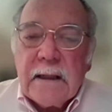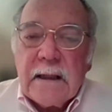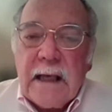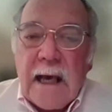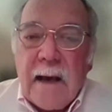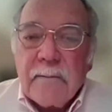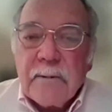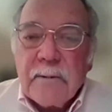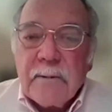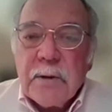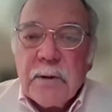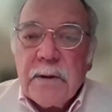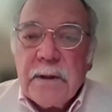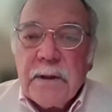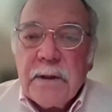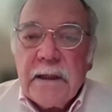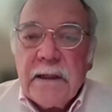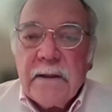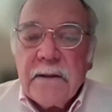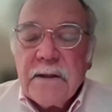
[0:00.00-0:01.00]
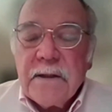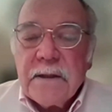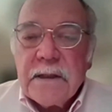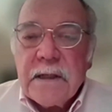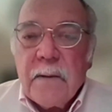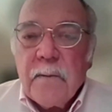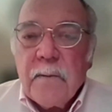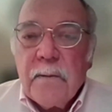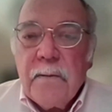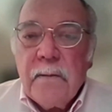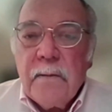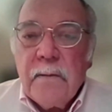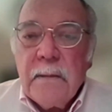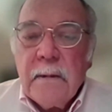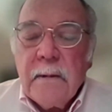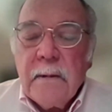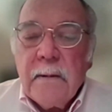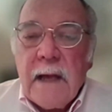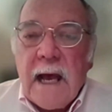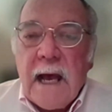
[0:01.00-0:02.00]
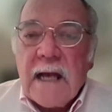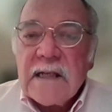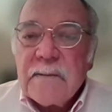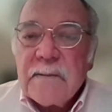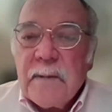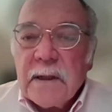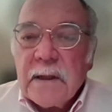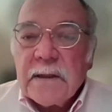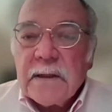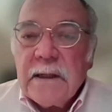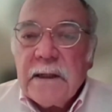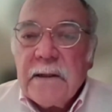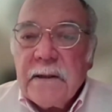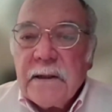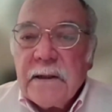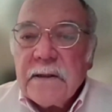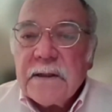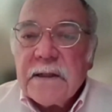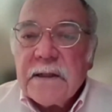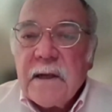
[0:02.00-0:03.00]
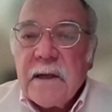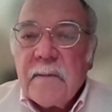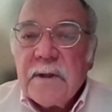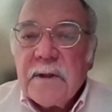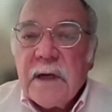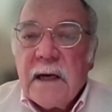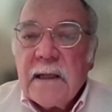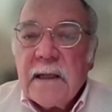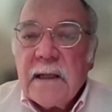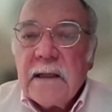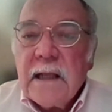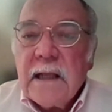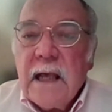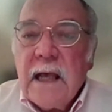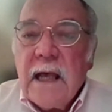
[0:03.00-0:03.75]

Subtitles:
captured in some aspect in the subtitle,